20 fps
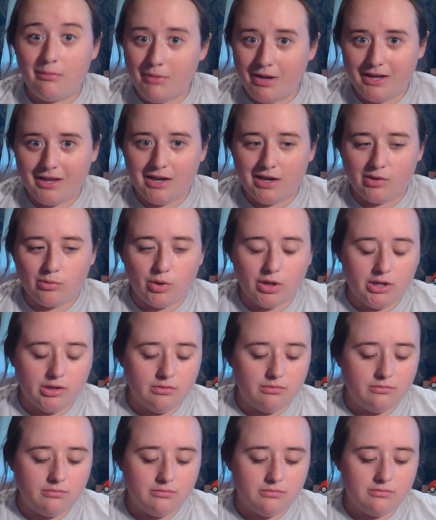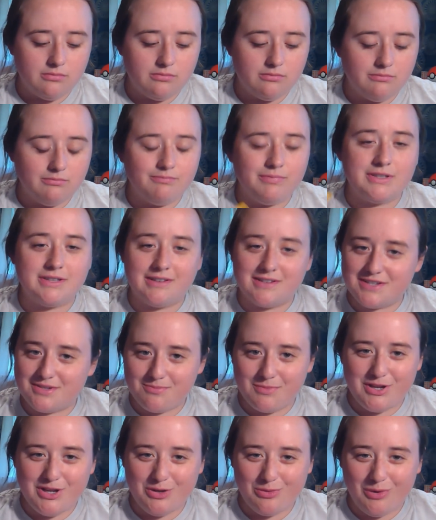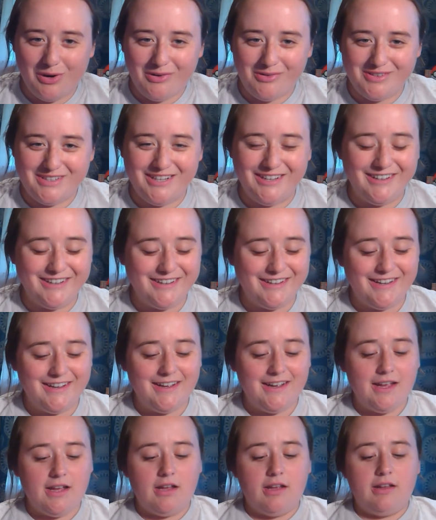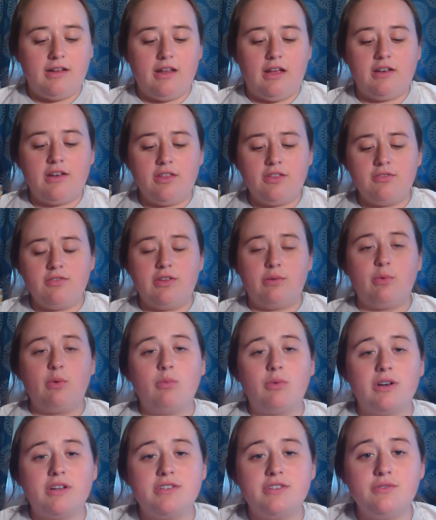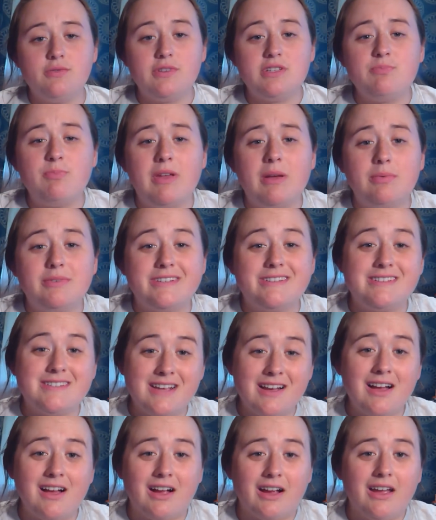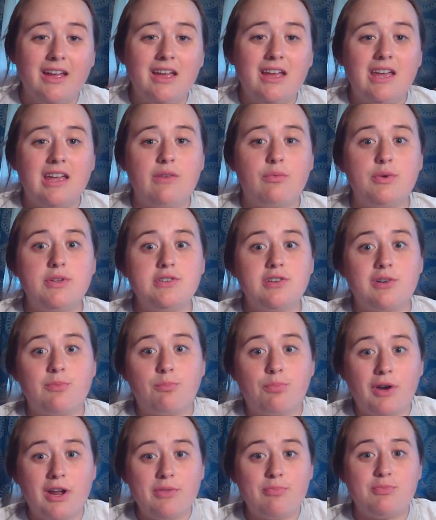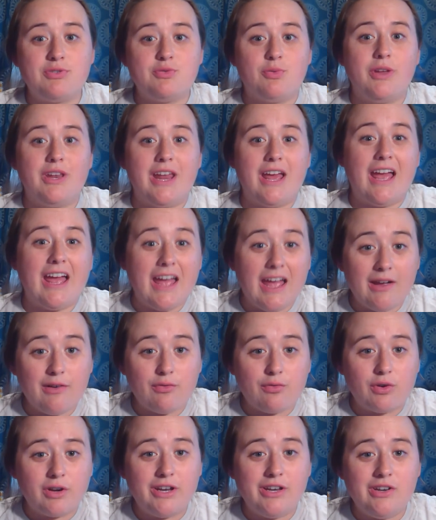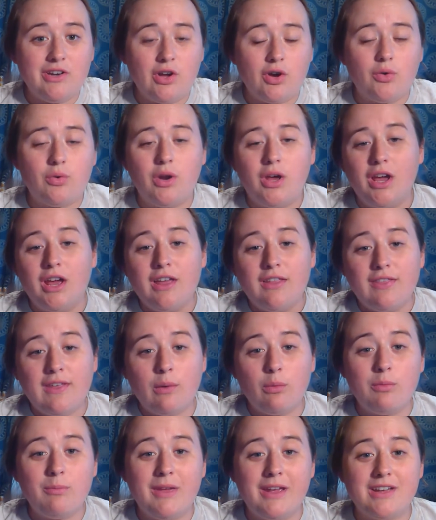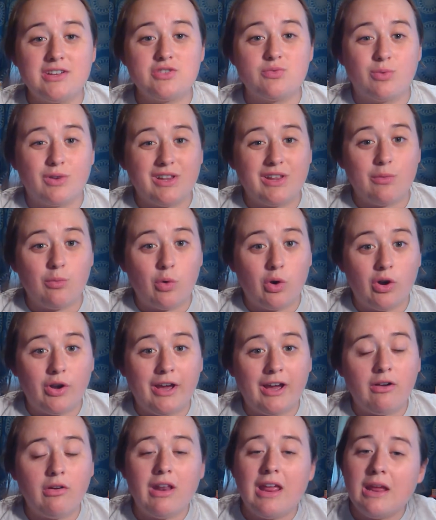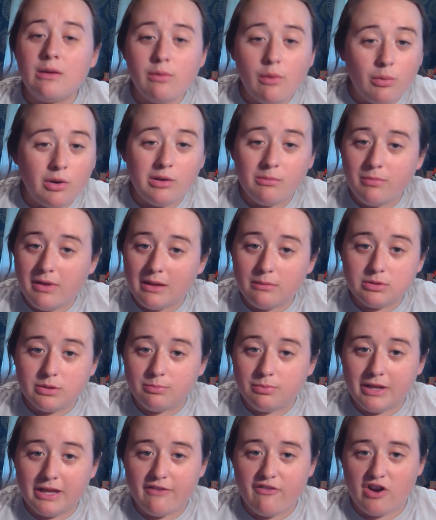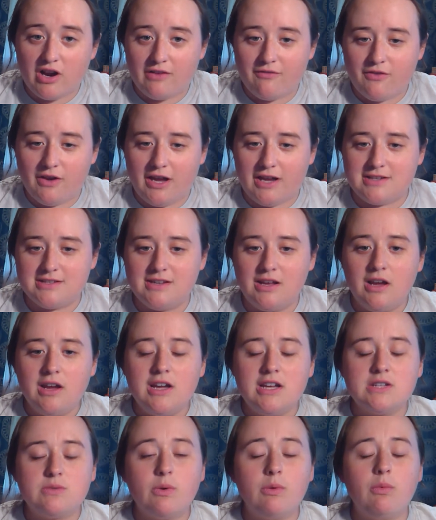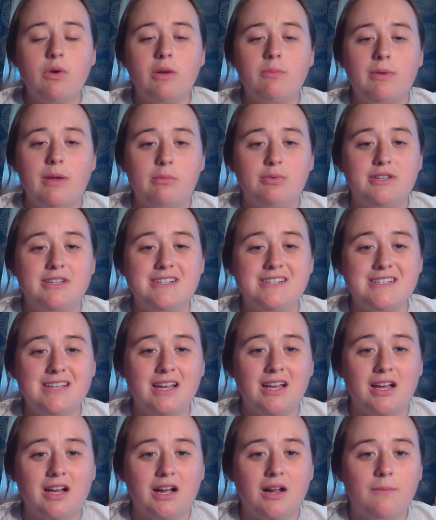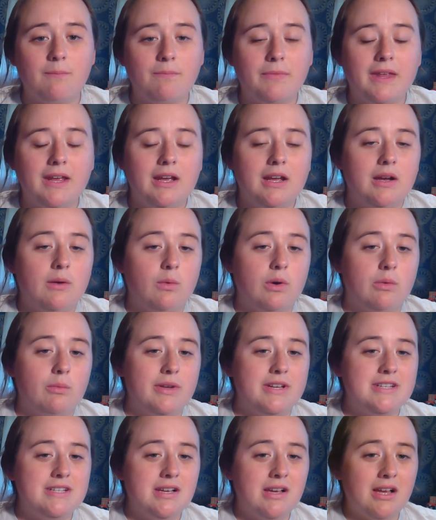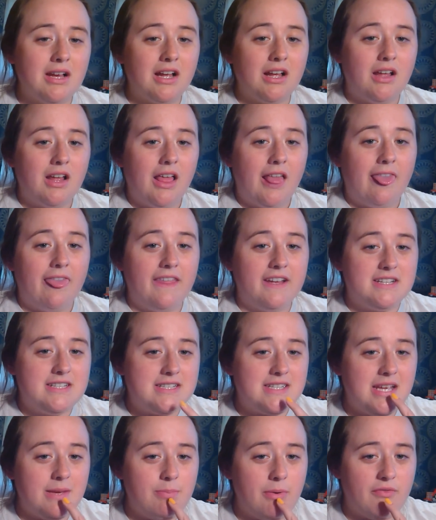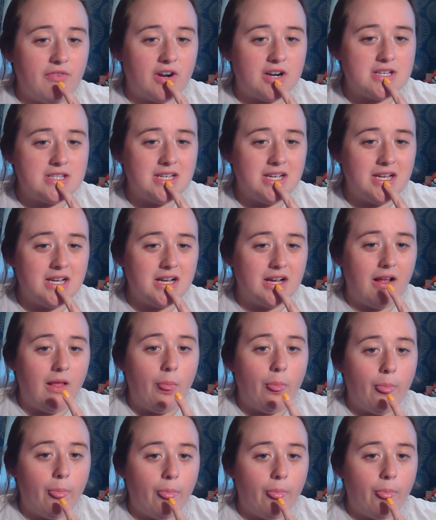not getting one, but that doesn't mean you won't. Another thing we want to do is be able to tongue. If we took a breath between every note, that would make us really worn out and we wouldn't be able to play very fast. So we want to be able to tongue. When we tongue, the tip of our tongue